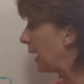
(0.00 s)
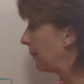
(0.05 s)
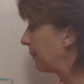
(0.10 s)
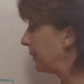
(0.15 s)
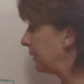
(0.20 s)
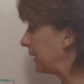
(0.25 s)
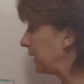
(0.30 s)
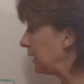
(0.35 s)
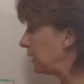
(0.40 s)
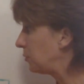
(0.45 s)

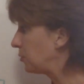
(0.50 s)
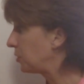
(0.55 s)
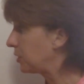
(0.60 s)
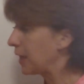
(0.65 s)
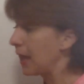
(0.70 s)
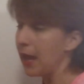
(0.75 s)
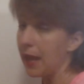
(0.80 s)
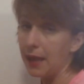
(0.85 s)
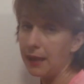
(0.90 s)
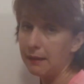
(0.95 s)
happened each
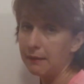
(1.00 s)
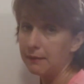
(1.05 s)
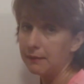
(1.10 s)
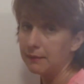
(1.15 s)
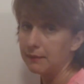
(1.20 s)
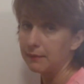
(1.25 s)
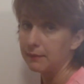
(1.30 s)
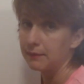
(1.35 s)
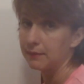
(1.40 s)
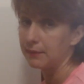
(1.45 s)
day,
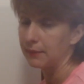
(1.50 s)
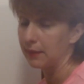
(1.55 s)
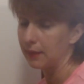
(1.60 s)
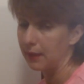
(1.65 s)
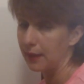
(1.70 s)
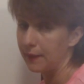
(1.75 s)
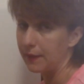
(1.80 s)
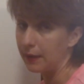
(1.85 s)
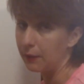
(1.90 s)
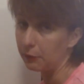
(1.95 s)

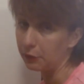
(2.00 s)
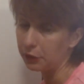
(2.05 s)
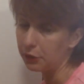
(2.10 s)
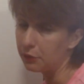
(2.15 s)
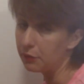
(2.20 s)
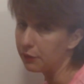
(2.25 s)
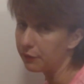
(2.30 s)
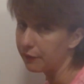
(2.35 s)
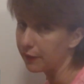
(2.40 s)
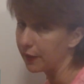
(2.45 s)
and they want you to